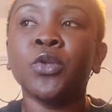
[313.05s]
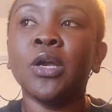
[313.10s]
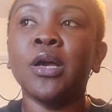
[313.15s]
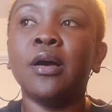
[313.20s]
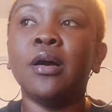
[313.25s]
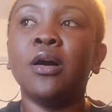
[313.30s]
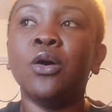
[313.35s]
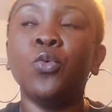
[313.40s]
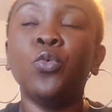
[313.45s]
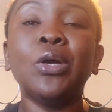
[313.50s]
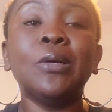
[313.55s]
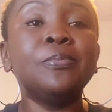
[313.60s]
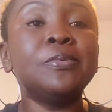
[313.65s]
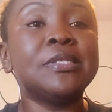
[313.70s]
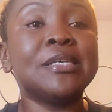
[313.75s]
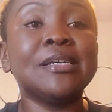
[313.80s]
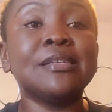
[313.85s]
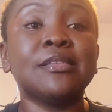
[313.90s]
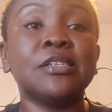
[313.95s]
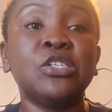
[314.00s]

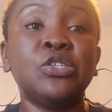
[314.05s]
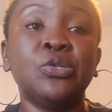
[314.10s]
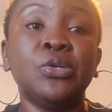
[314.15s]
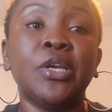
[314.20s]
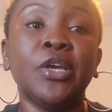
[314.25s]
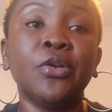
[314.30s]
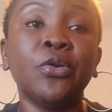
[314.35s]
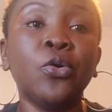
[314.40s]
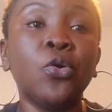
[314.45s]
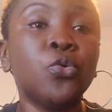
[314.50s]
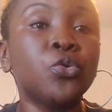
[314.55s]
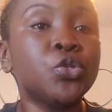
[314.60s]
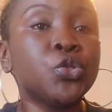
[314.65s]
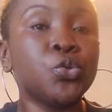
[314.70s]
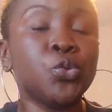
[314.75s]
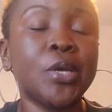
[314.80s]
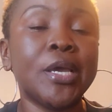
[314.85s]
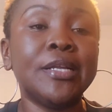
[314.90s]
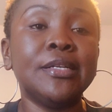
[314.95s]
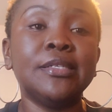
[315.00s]
websites that you can go
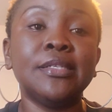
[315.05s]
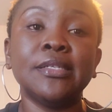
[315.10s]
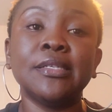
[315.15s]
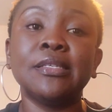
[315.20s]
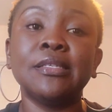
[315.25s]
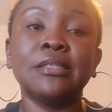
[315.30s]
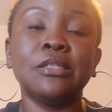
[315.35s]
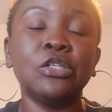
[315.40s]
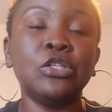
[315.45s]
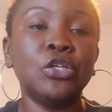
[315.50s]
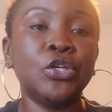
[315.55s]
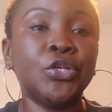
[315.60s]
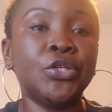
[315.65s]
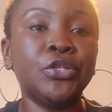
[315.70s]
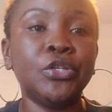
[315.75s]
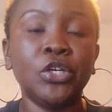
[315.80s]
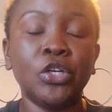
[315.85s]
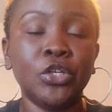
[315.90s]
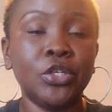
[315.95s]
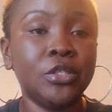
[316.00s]
to and just
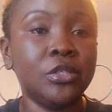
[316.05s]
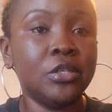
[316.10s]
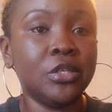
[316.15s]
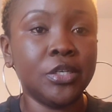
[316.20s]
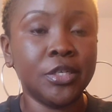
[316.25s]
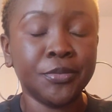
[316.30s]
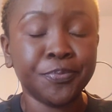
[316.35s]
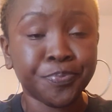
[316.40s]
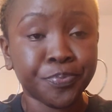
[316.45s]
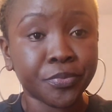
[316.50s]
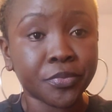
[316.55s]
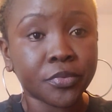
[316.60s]
learn.